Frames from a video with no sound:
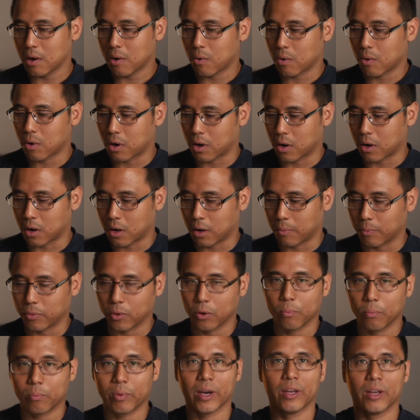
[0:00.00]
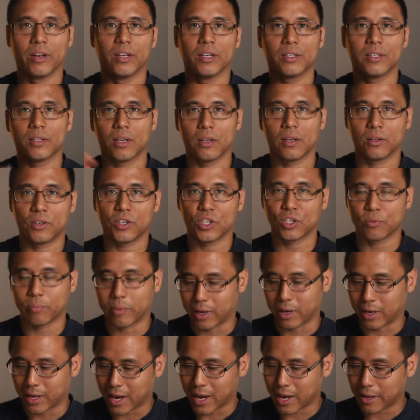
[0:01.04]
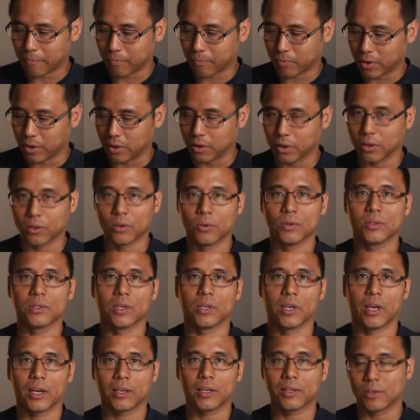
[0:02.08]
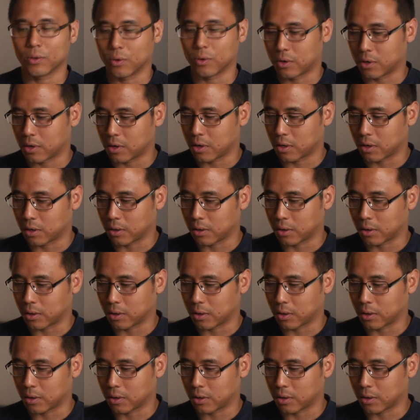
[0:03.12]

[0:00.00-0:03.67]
or don't buy this and just buy that. Then you can use an X or